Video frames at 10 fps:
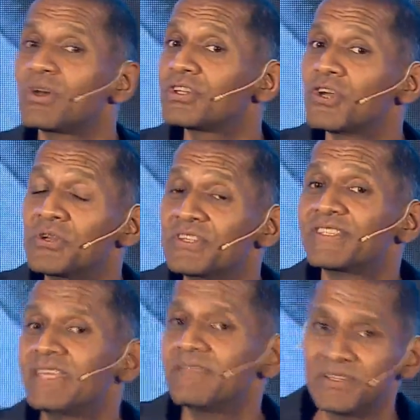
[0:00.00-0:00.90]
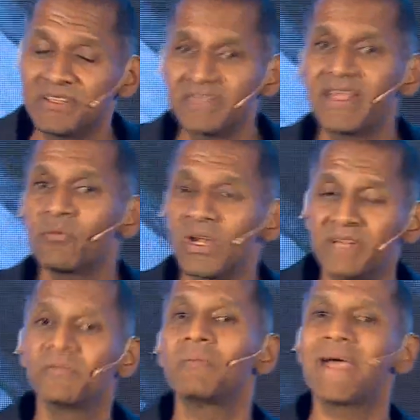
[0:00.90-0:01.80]
It's what Tony Stevens, that
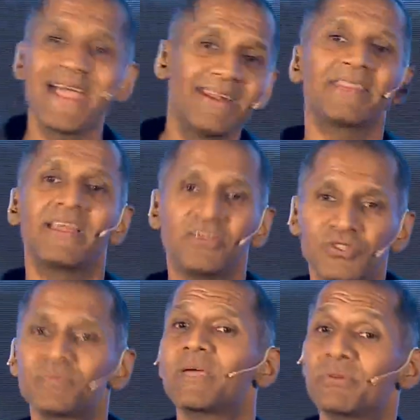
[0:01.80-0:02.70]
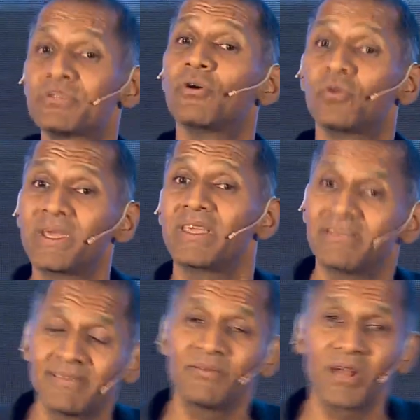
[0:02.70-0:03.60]
wonderful man at that newspaper, told
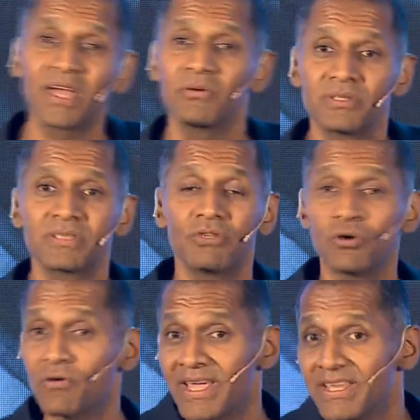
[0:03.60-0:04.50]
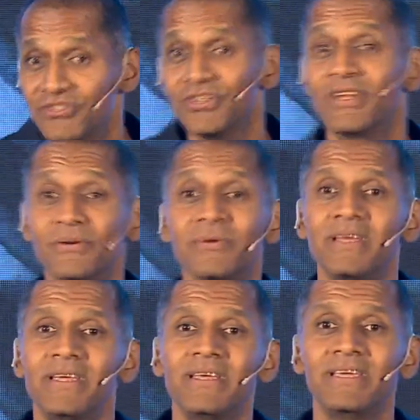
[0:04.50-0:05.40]
me when I was your age, you
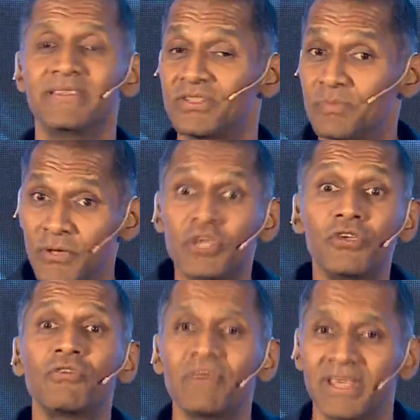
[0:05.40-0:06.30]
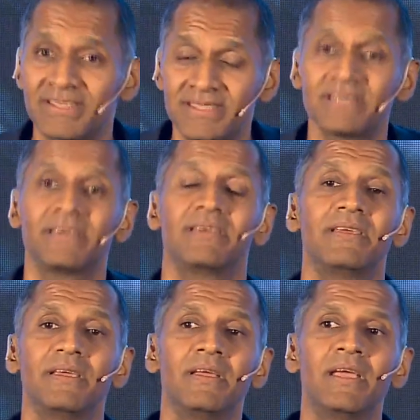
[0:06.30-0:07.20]
know. He said, be curious.
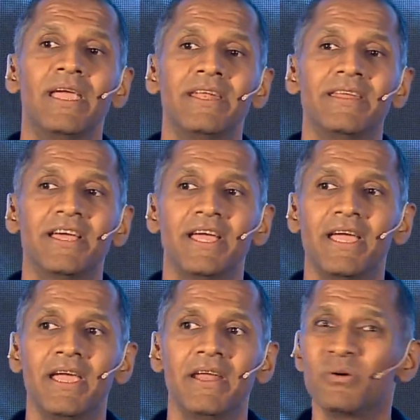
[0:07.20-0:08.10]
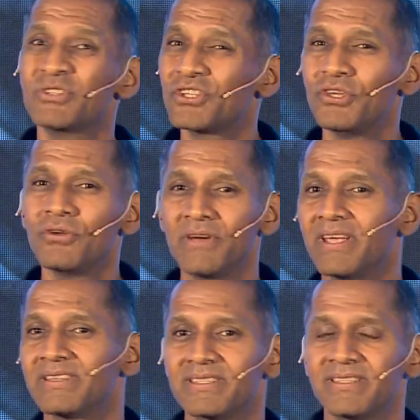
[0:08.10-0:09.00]
And I was
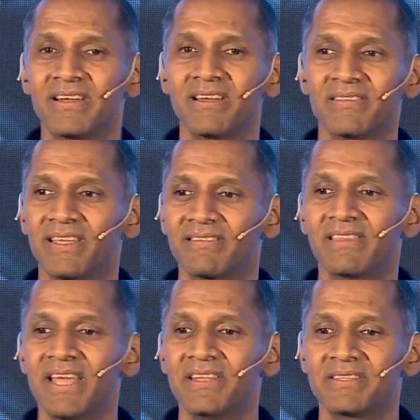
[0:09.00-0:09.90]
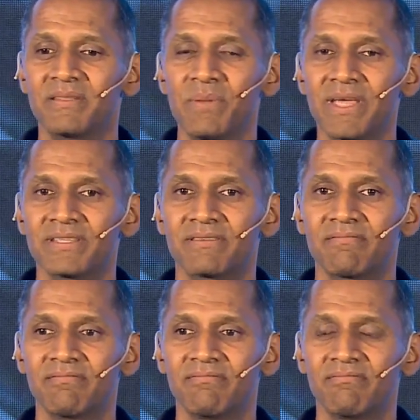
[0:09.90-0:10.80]
curious, and I think that is the
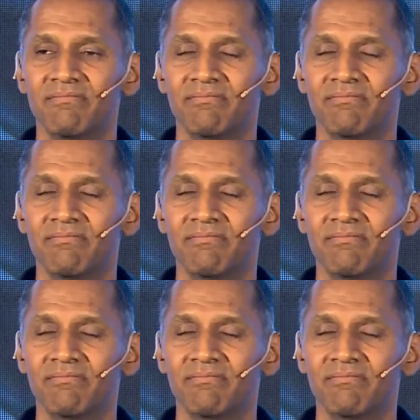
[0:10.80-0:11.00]
best,